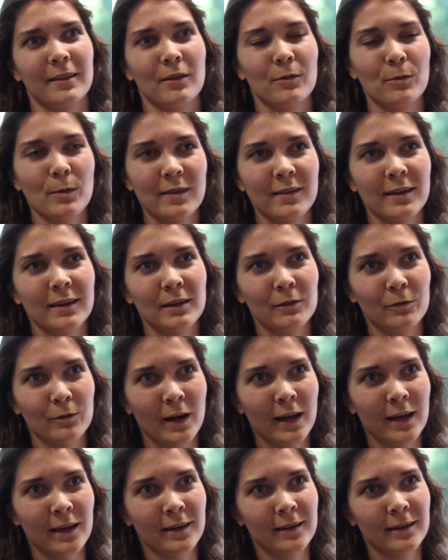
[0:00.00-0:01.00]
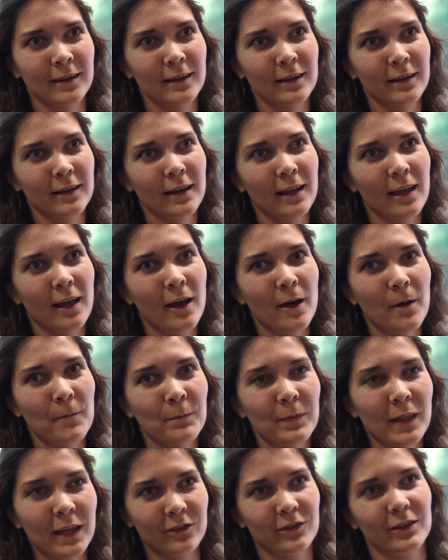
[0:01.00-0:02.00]
because we studied fire
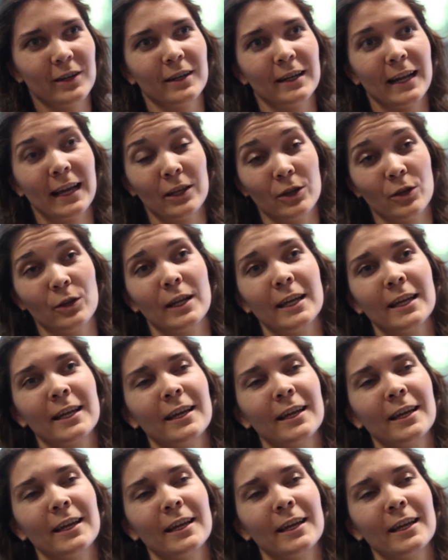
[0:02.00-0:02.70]
engineering at uni.